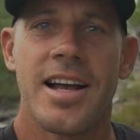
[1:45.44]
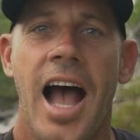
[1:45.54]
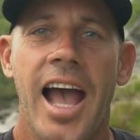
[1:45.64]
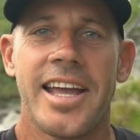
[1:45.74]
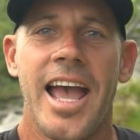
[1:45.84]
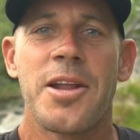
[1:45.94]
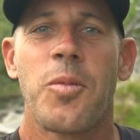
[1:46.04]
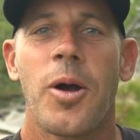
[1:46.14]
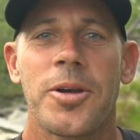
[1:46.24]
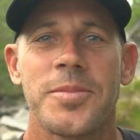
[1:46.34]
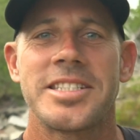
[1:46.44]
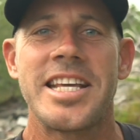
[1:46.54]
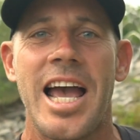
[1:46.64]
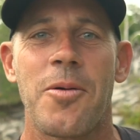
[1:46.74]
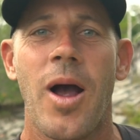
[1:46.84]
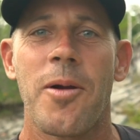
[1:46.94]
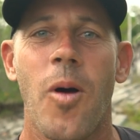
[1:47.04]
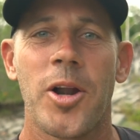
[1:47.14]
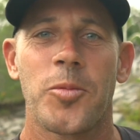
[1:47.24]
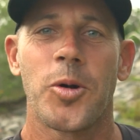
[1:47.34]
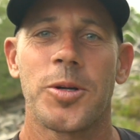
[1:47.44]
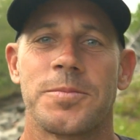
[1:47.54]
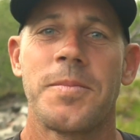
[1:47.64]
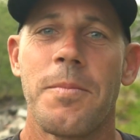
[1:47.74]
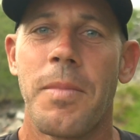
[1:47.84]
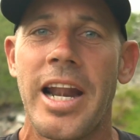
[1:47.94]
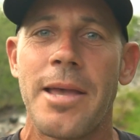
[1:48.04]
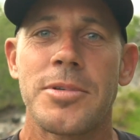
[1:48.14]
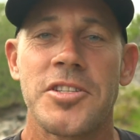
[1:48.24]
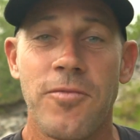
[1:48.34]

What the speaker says: Hi, and welcome to DIY Waterworld. My name is